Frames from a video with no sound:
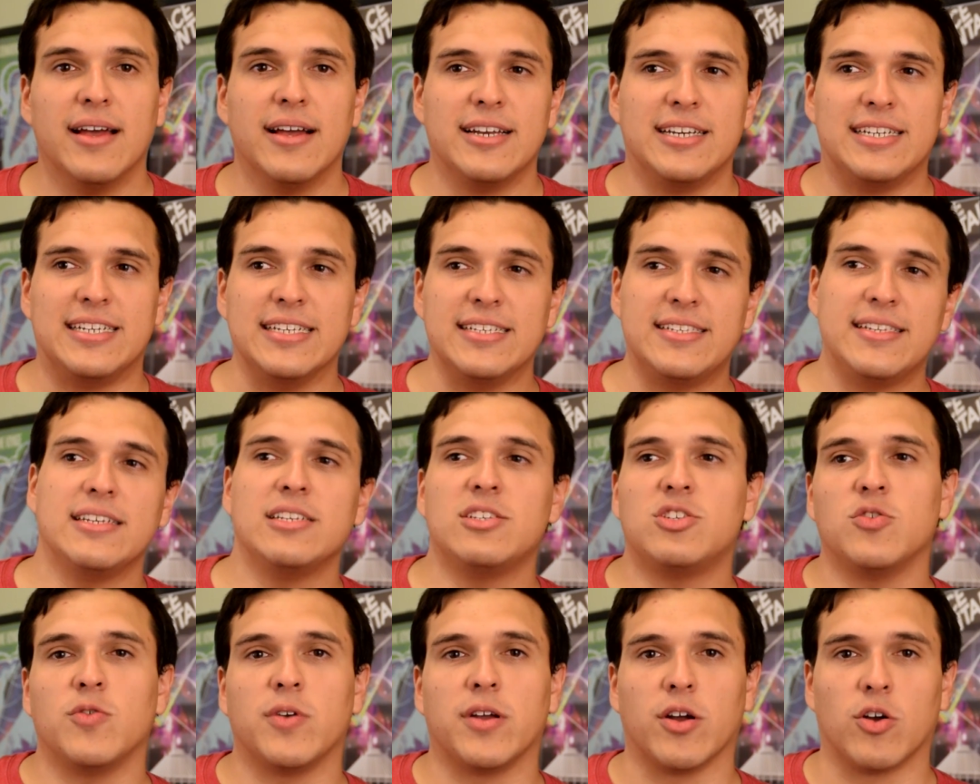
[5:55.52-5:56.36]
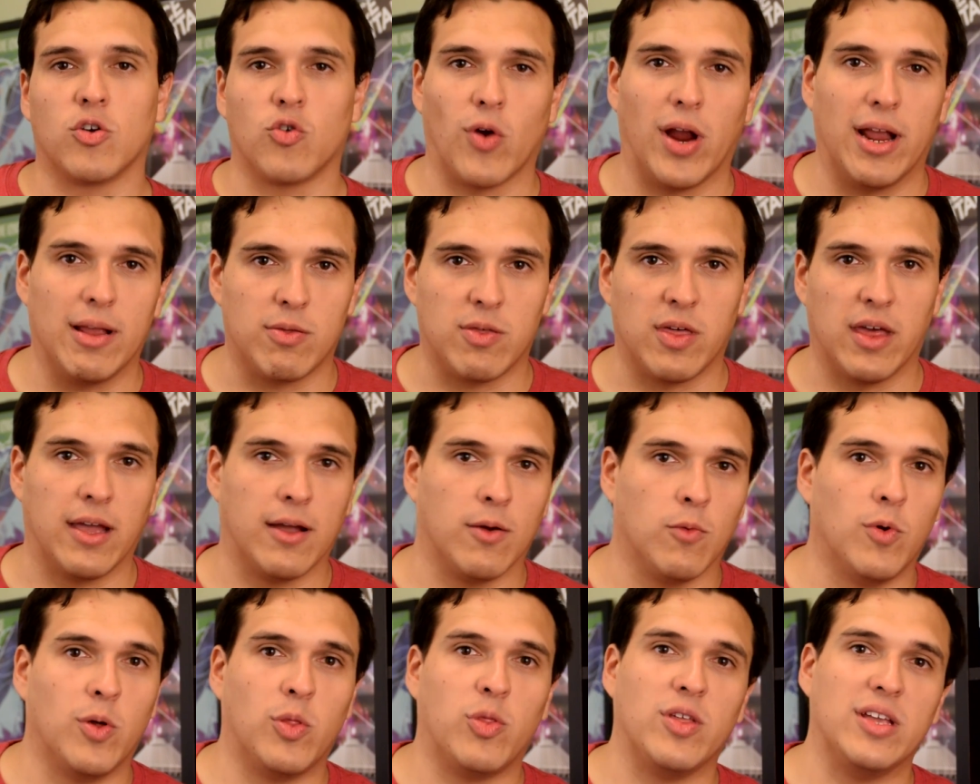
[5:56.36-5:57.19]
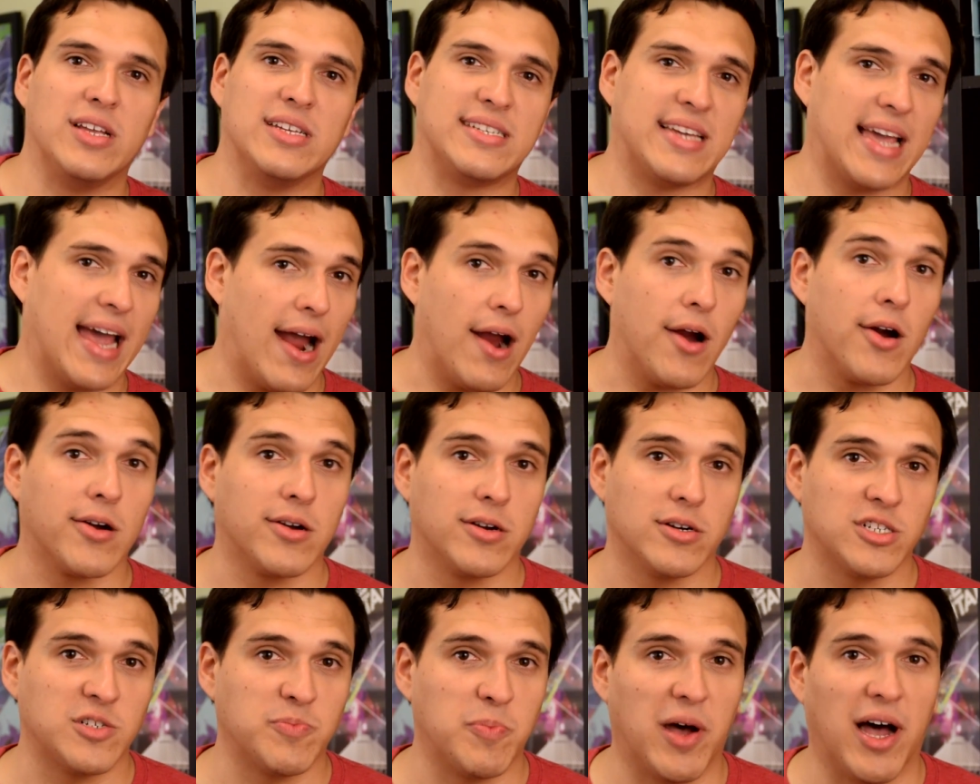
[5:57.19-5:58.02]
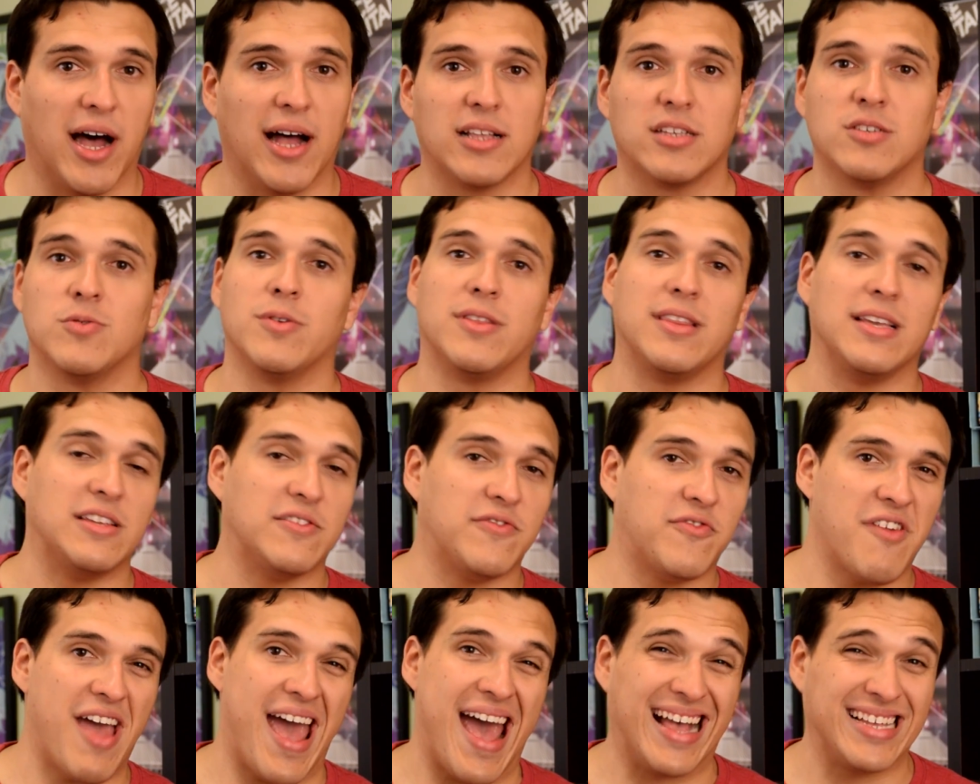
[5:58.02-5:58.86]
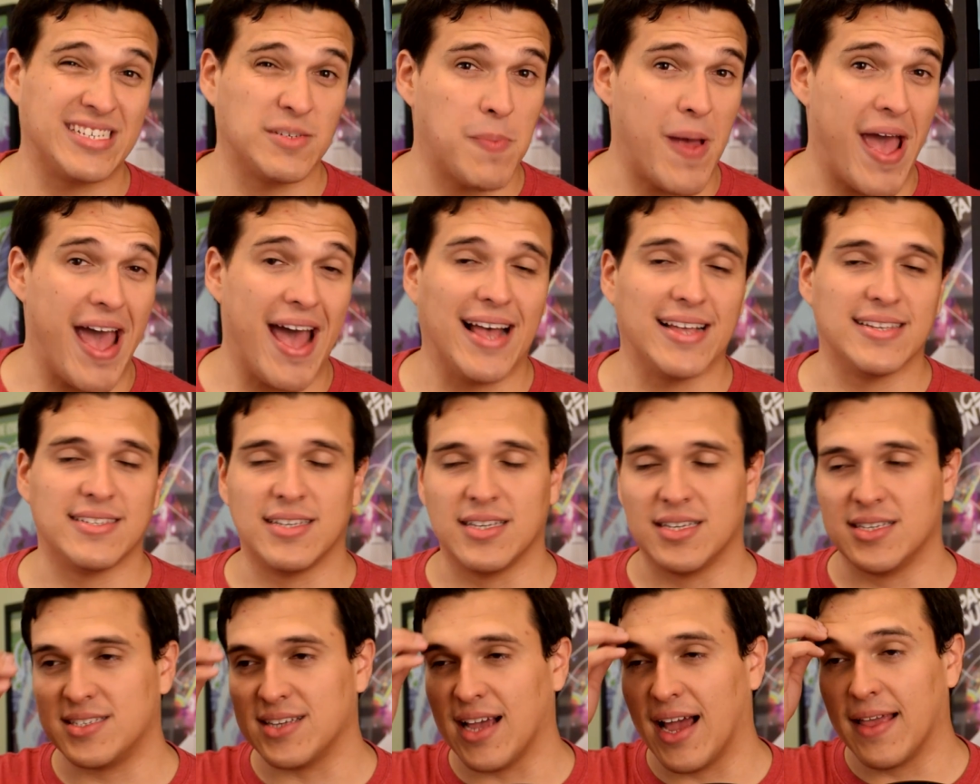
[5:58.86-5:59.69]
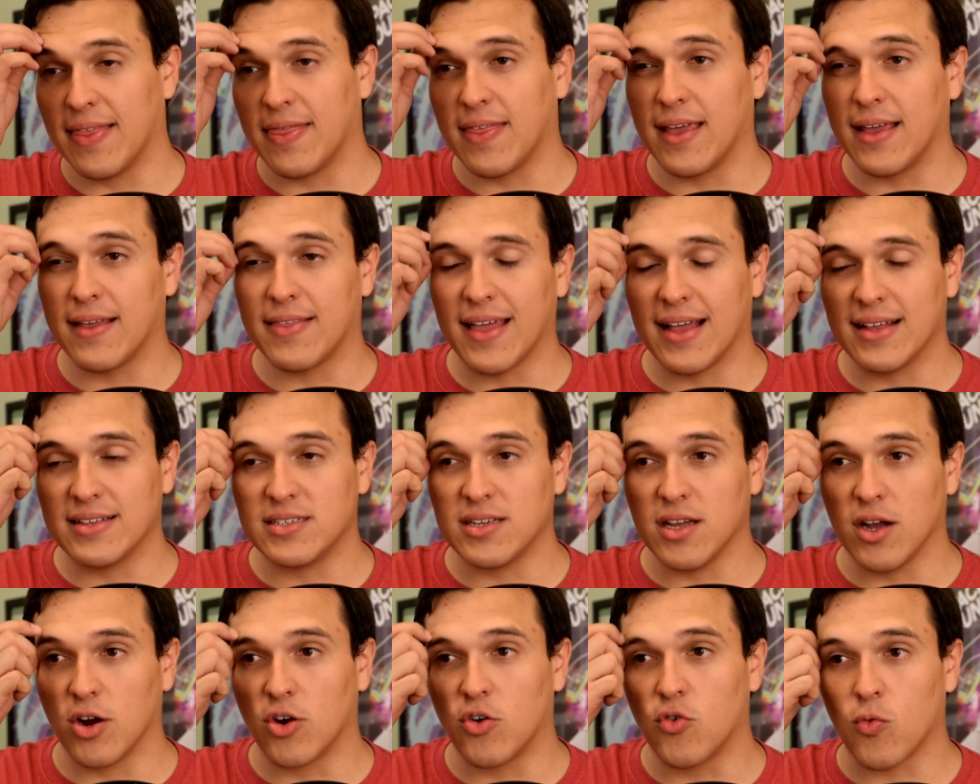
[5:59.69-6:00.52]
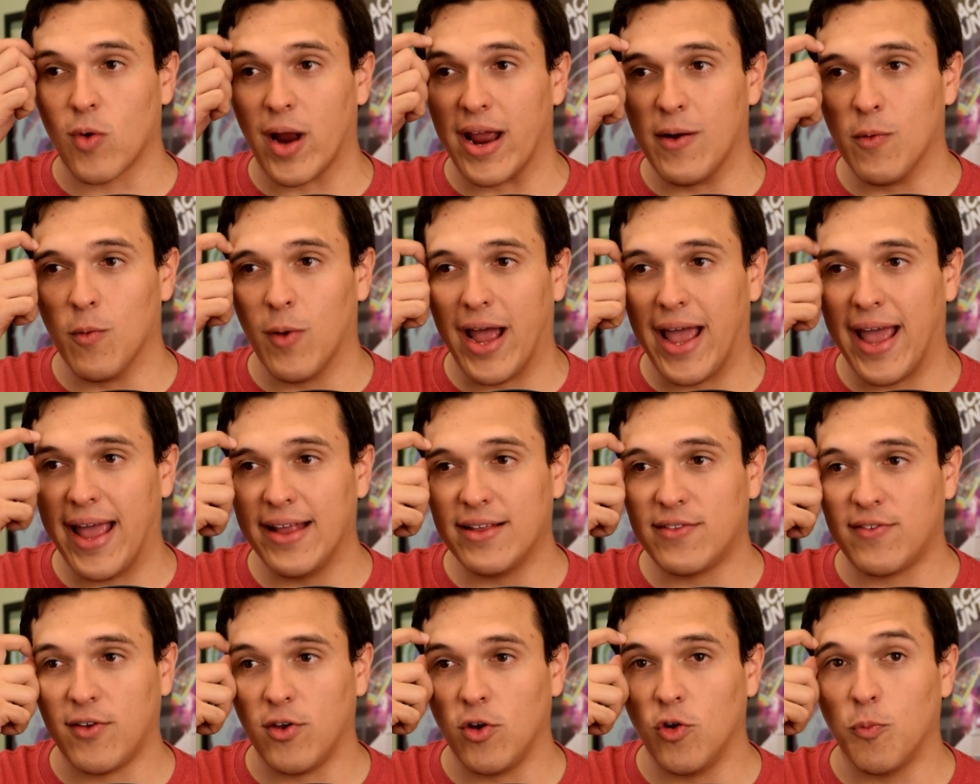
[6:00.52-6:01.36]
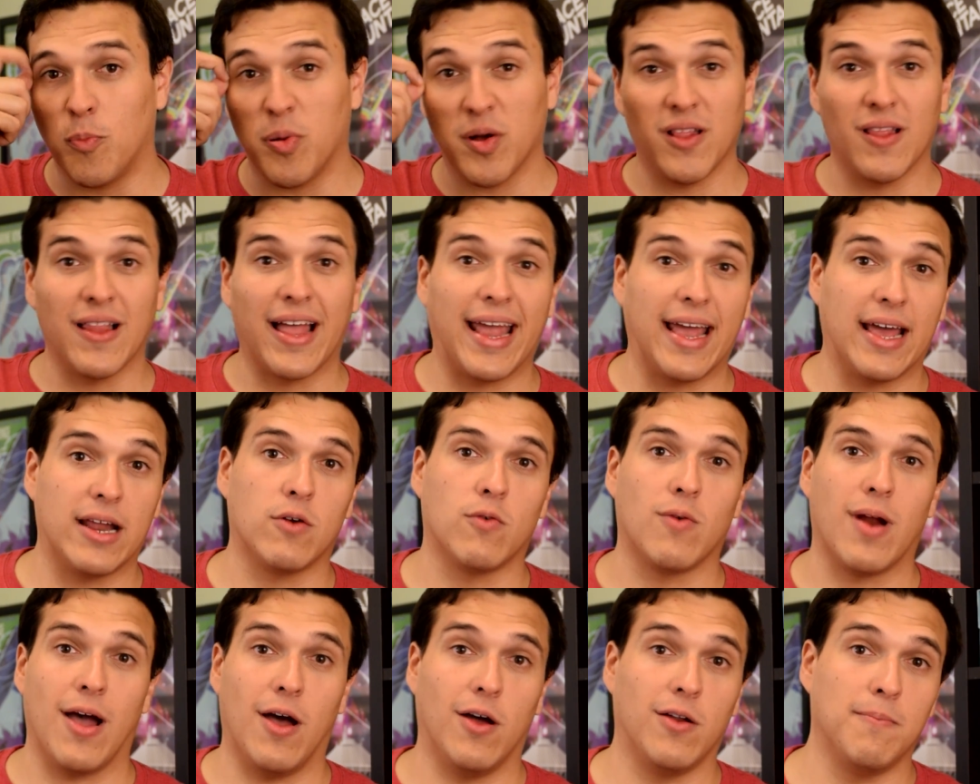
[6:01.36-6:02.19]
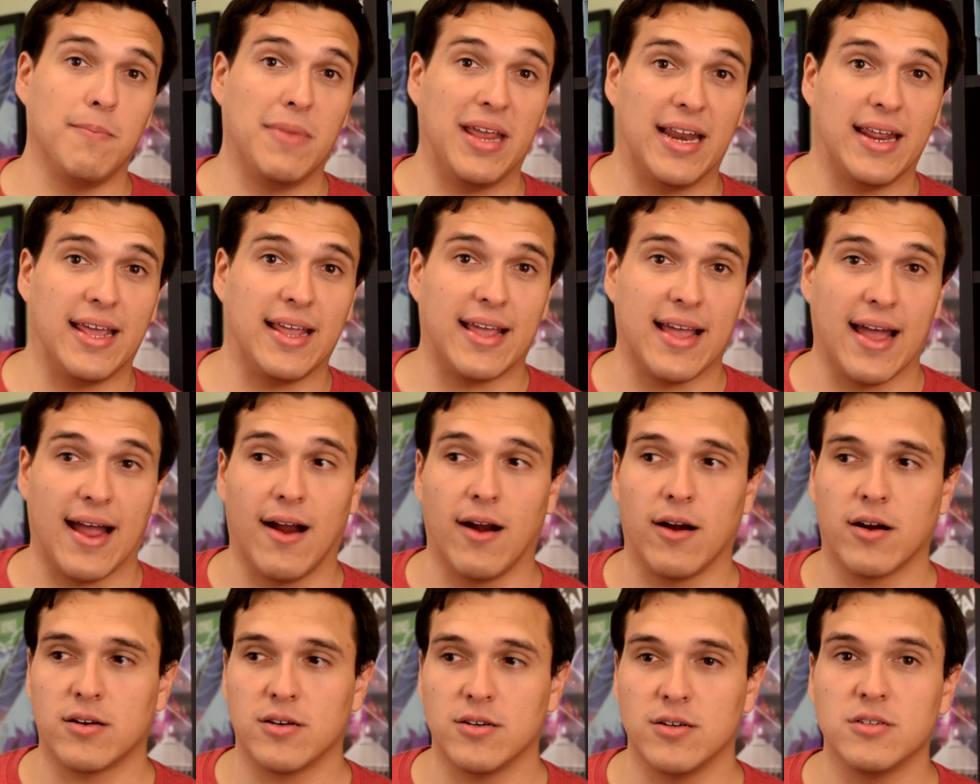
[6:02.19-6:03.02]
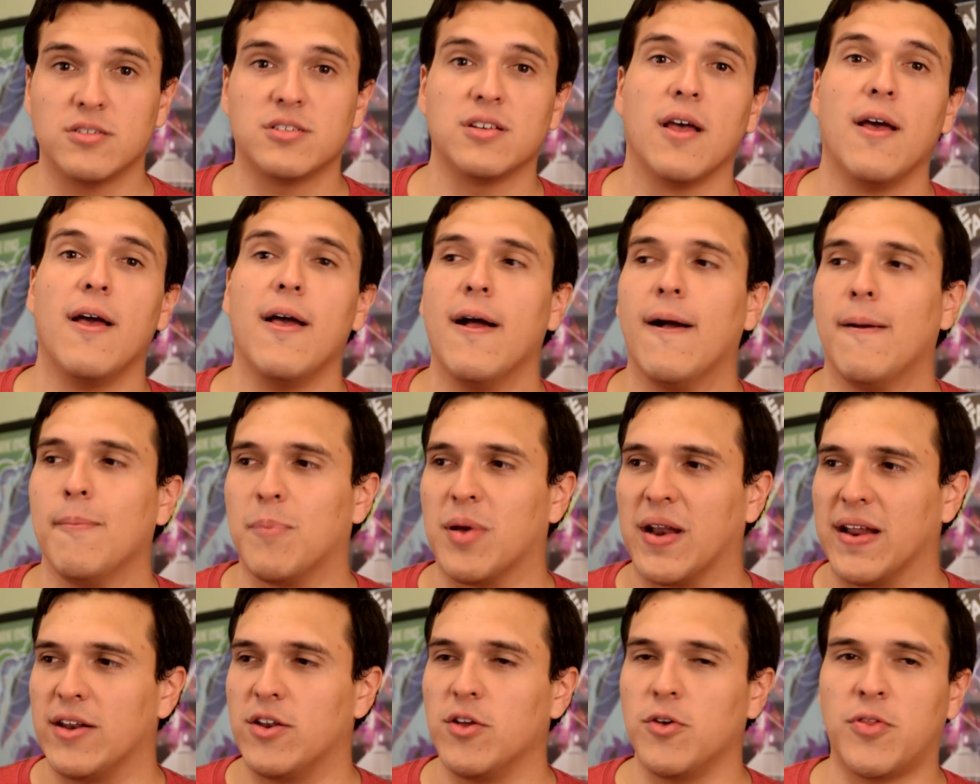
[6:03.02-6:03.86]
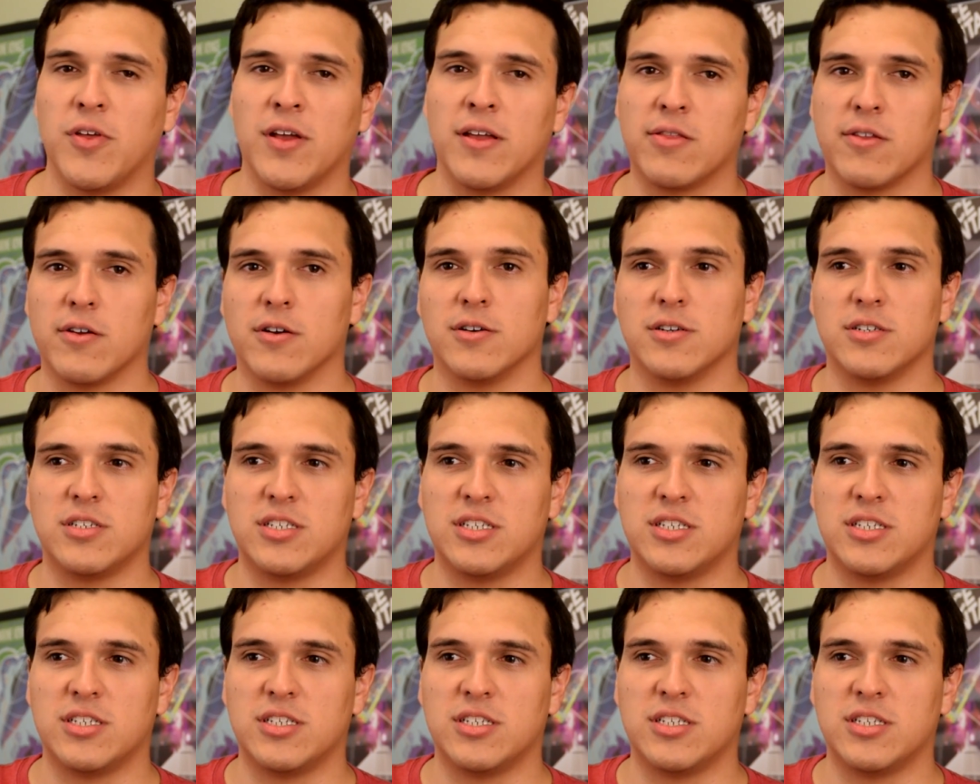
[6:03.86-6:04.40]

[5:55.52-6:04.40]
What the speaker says: Disney's doing a great thing with these character spots, with these fast passes. I think that's a great way to plan around meeting characters. But I do think there's